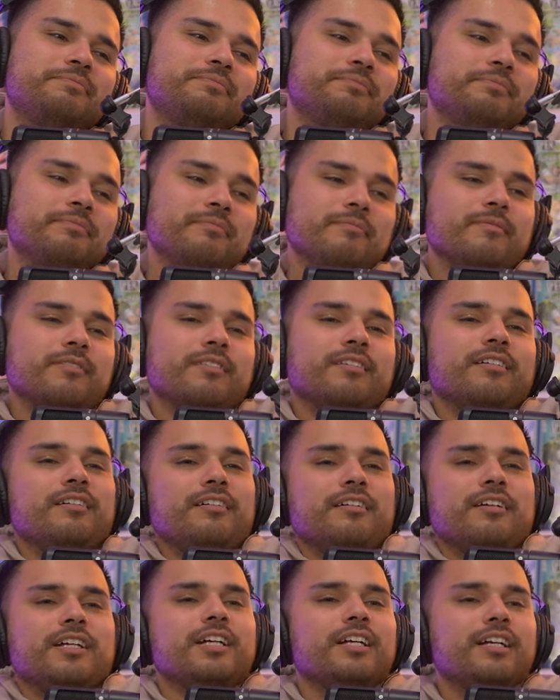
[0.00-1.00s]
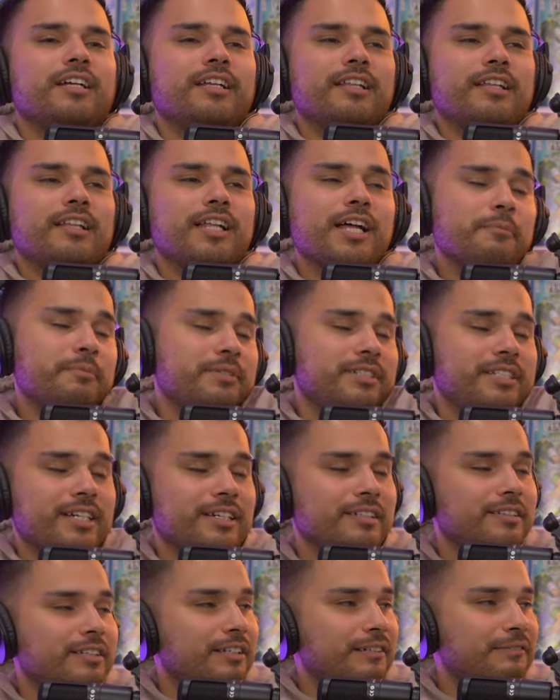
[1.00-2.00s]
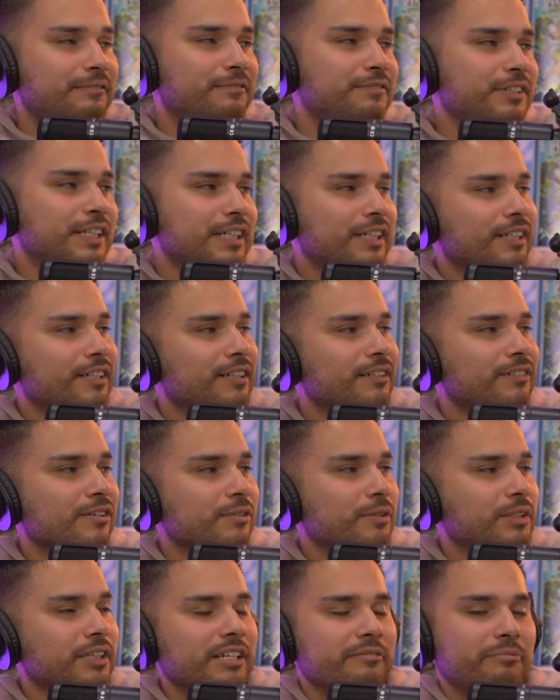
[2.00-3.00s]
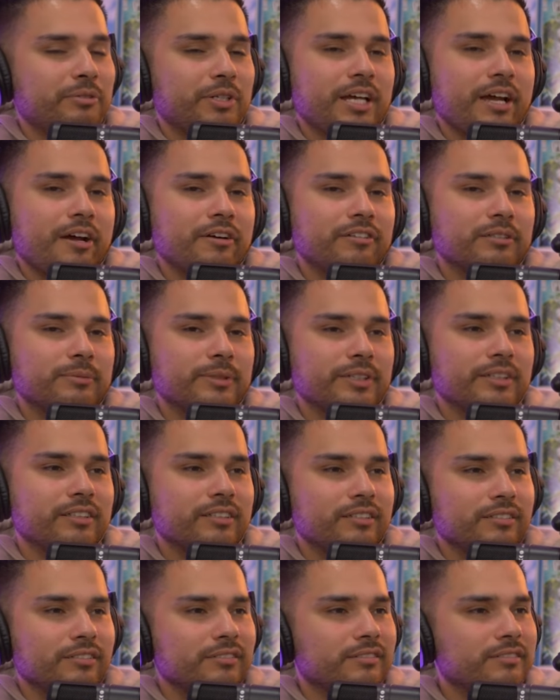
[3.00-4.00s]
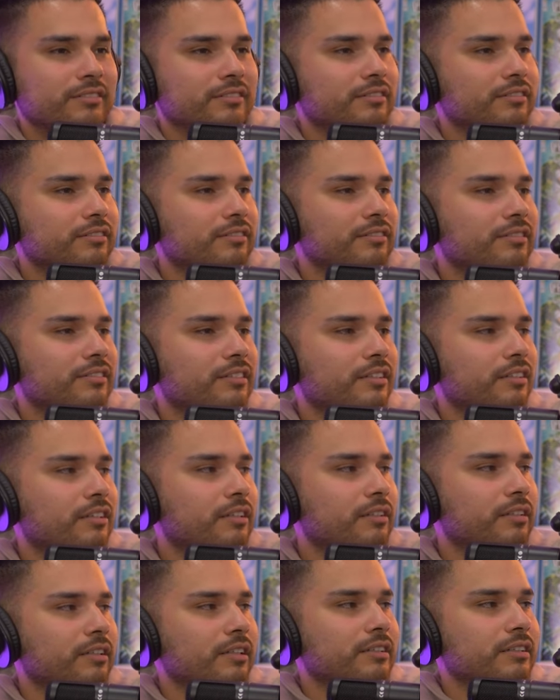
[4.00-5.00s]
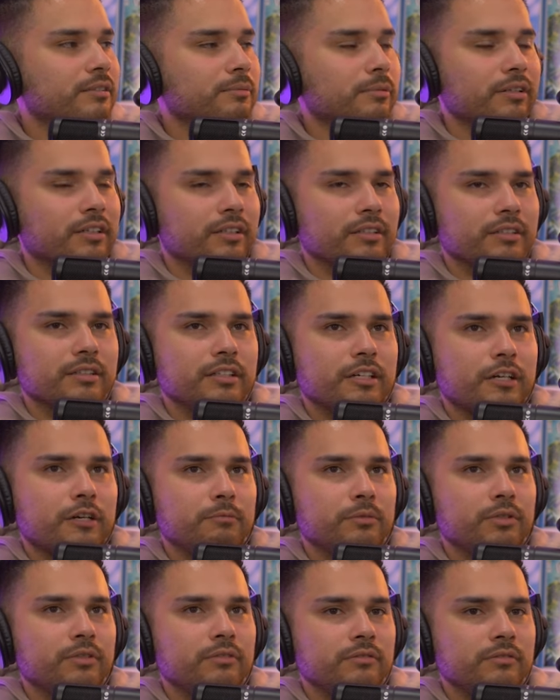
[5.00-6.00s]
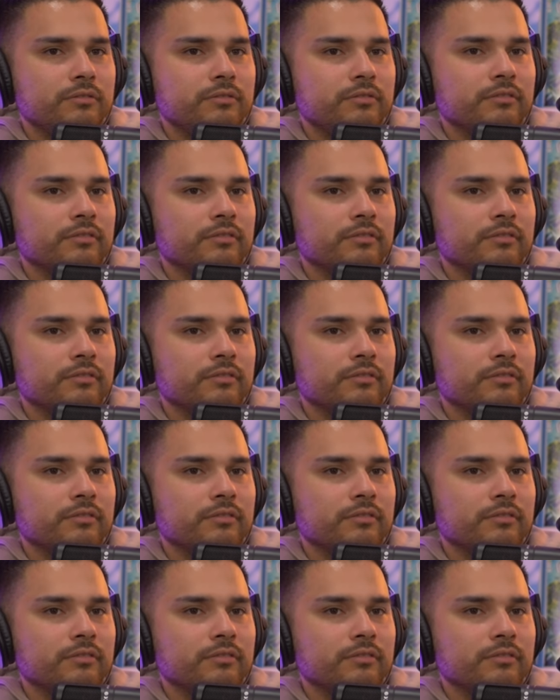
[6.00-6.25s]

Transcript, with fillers: um, I mean, yeah, they've for what they put out, it's been good. Yeah, they, they seem like a good combo.